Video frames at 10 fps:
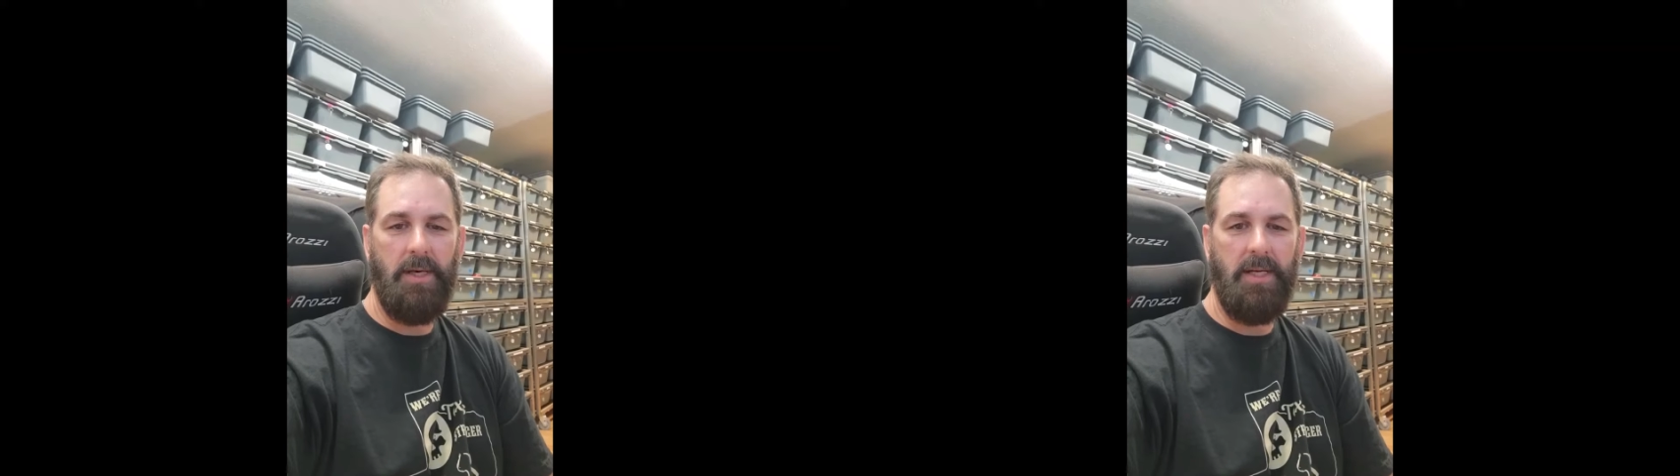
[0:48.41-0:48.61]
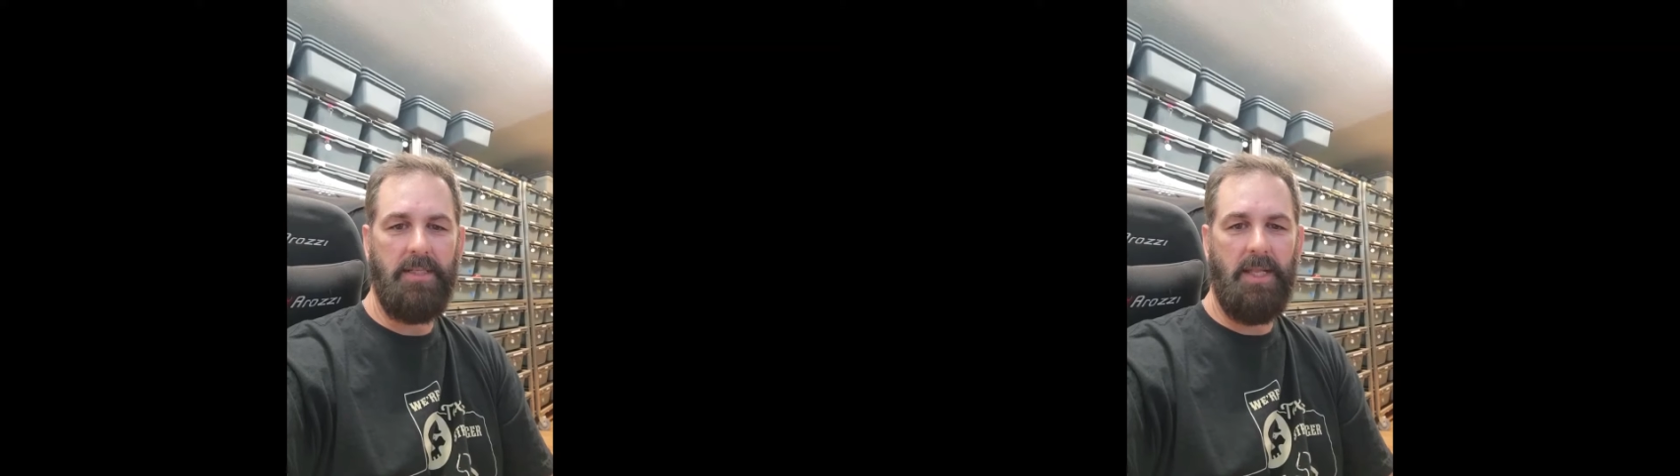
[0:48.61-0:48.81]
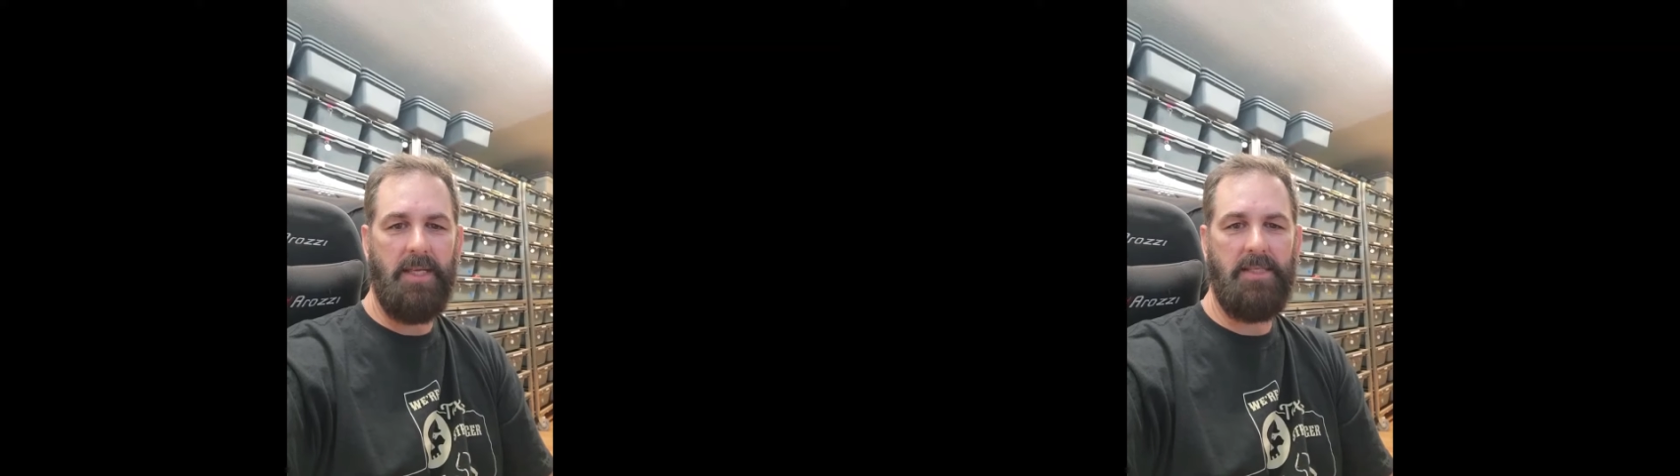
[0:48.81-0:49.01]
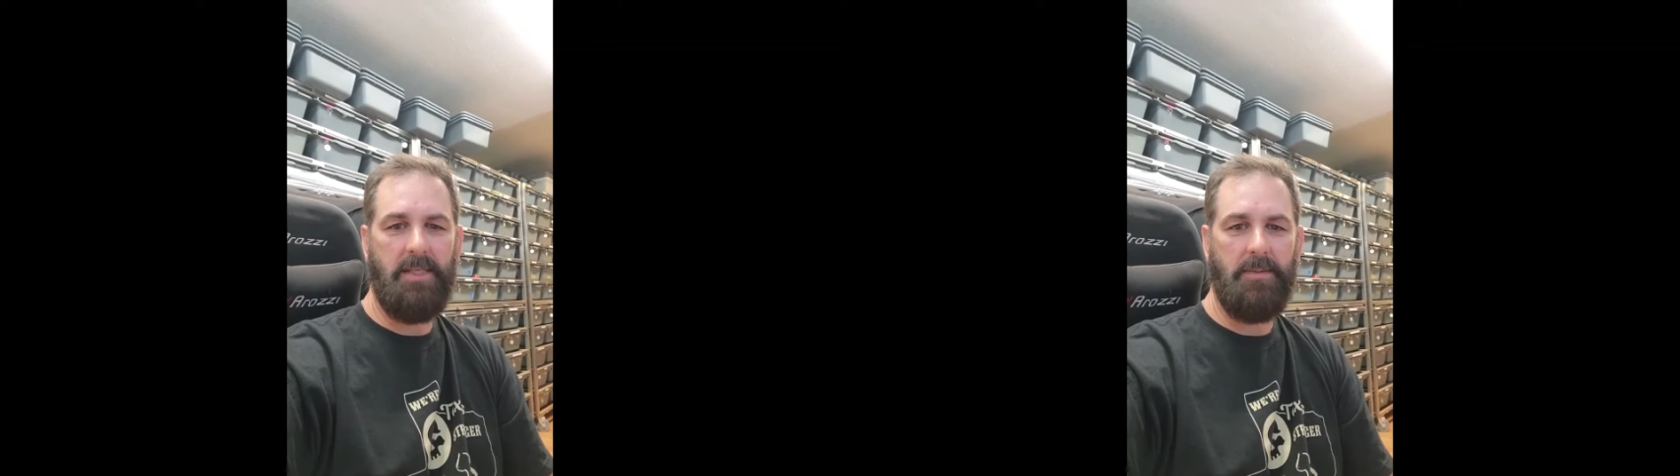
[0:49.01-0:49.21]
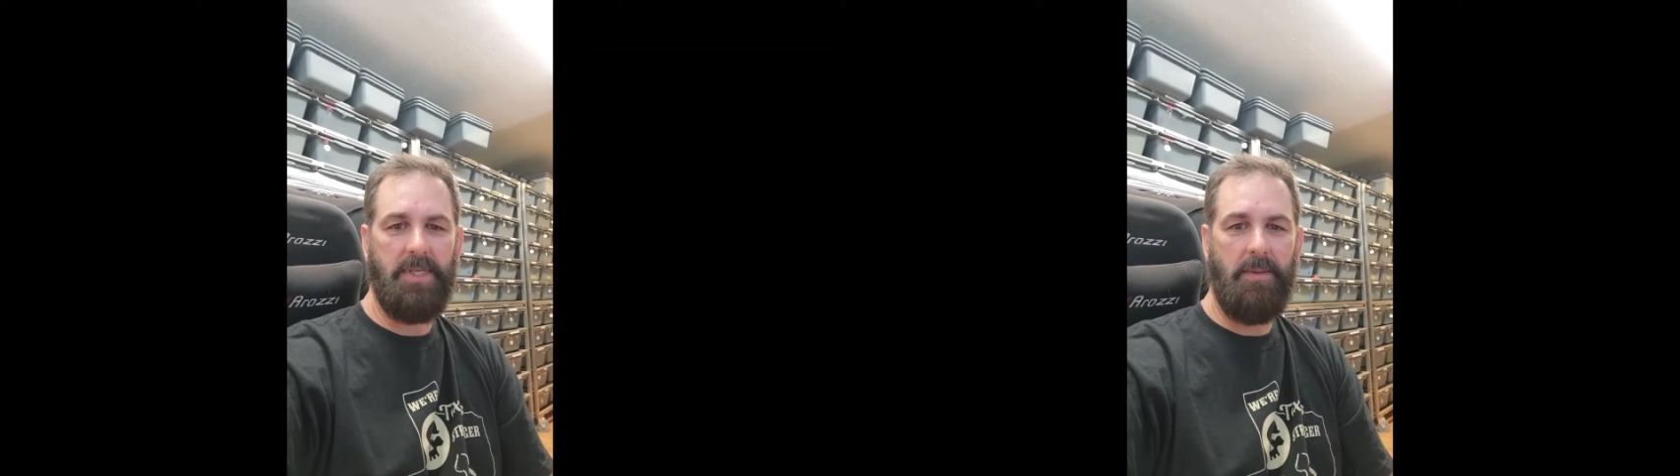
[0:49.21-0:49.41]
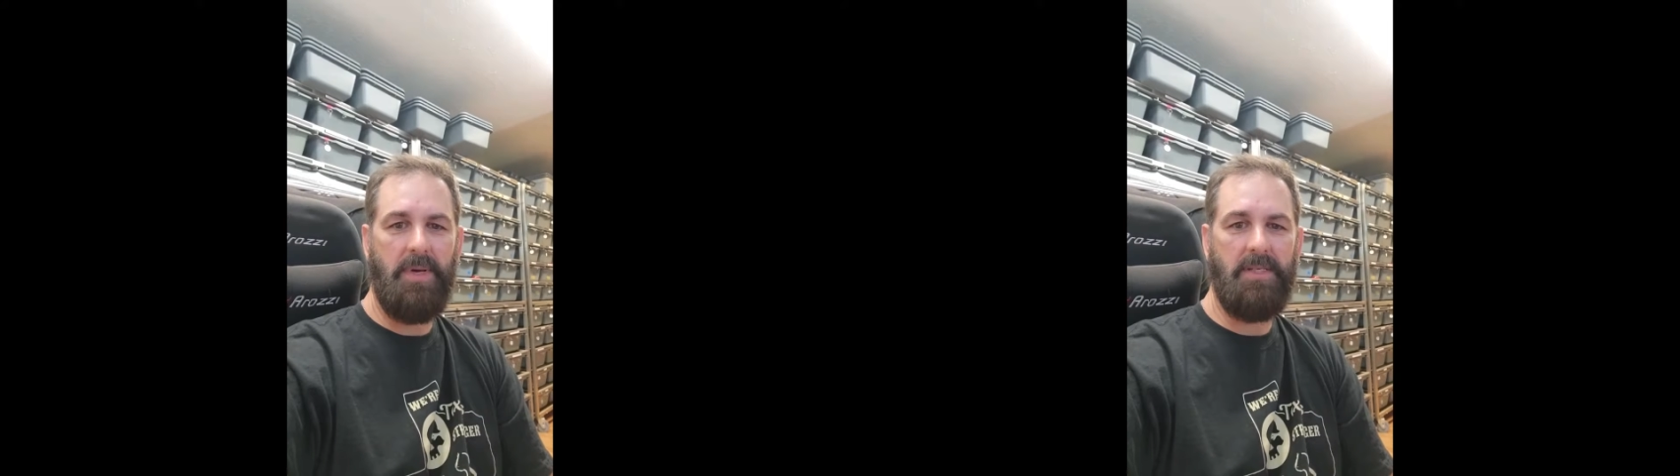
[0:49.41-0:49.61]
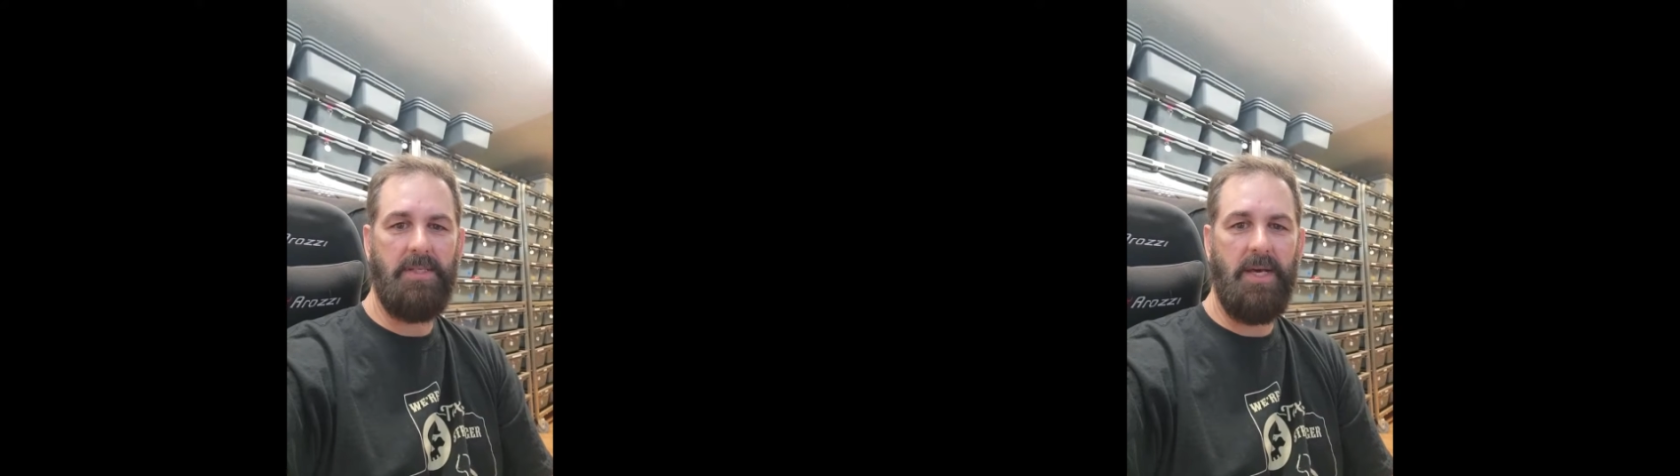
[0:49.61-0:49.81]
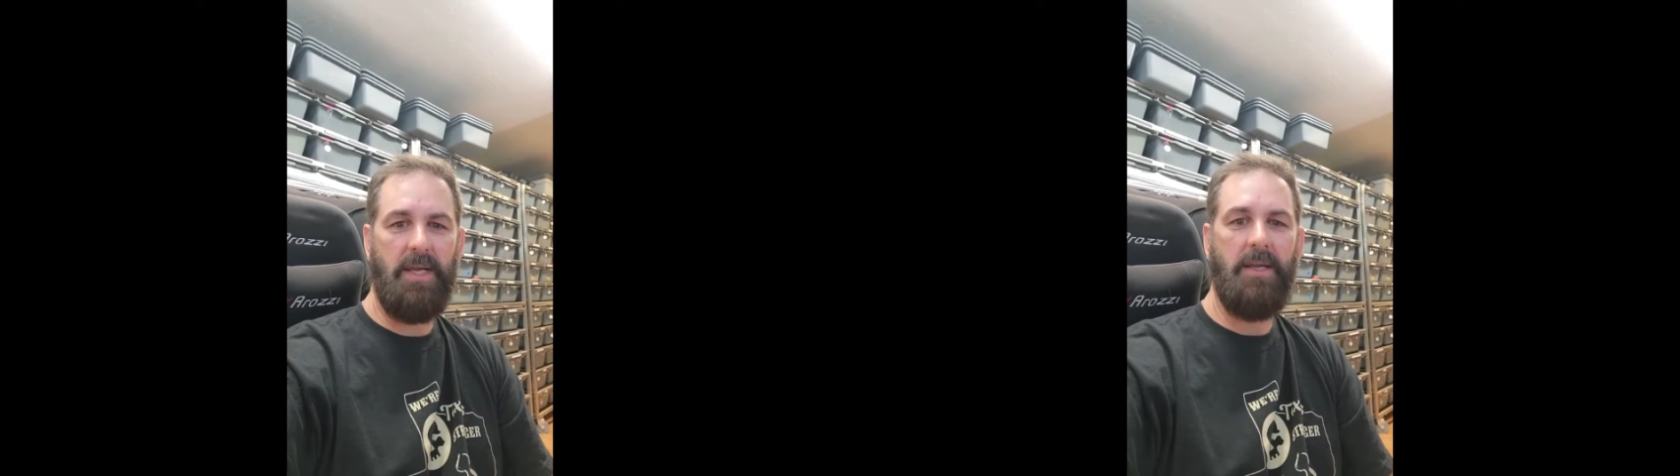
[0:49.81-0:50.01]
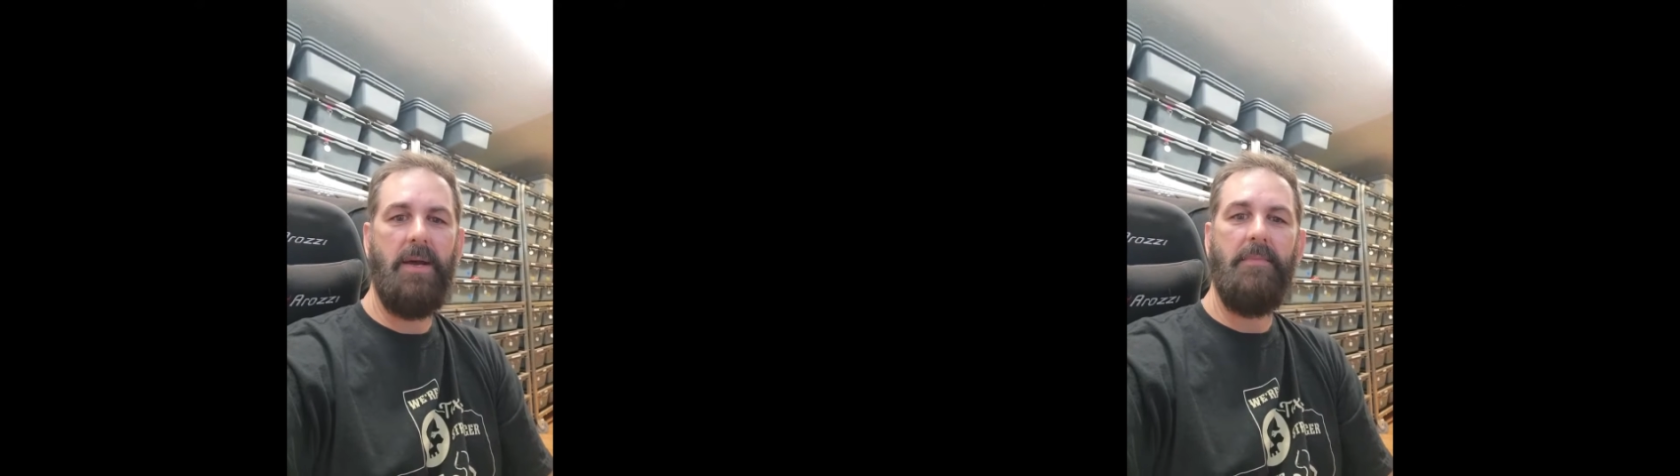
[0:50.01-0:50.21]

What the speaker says: until I see them side by side.